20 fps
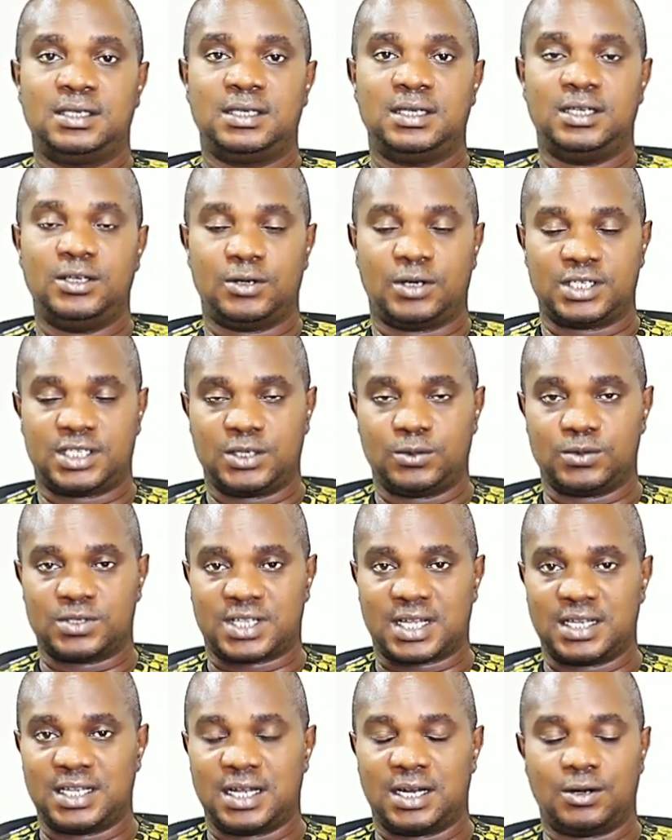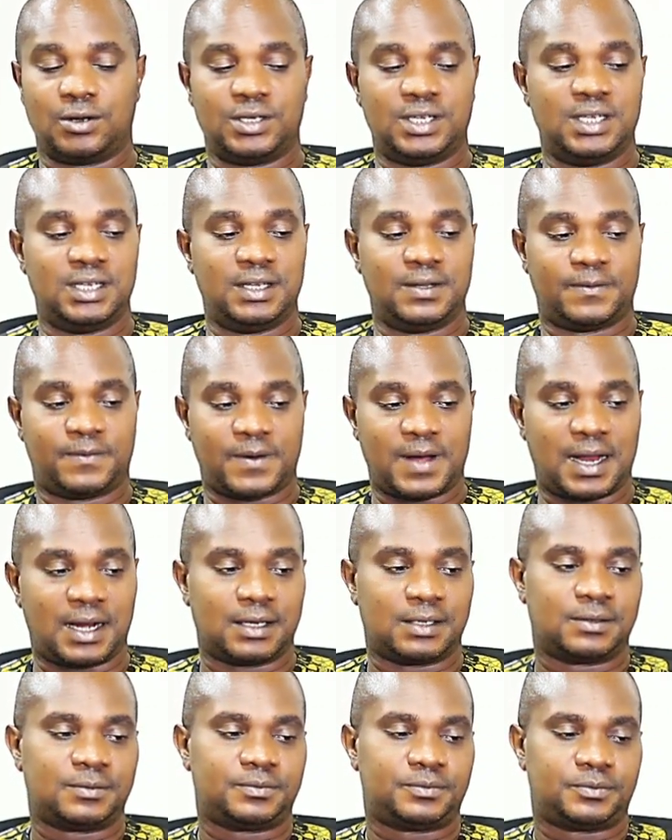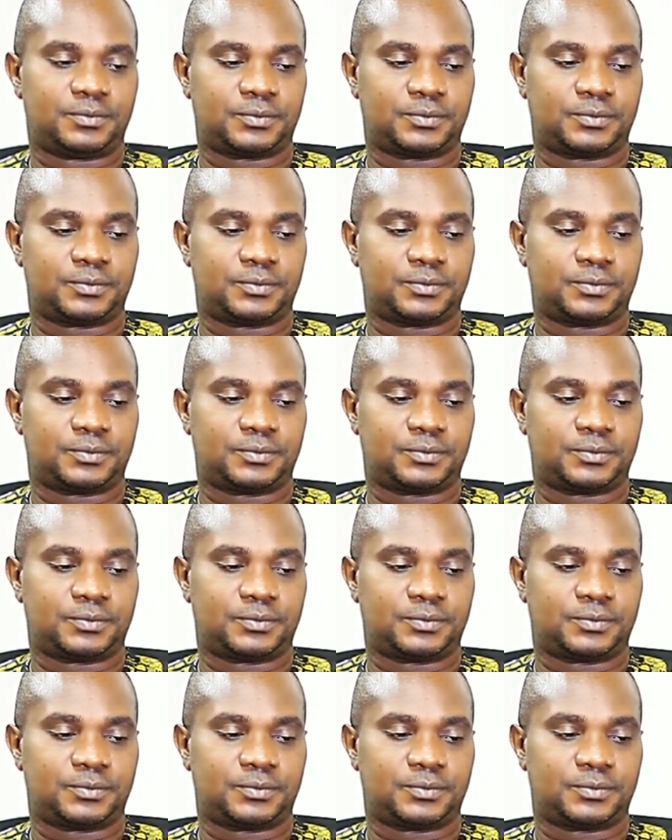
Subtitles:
he or she will start downloading the file.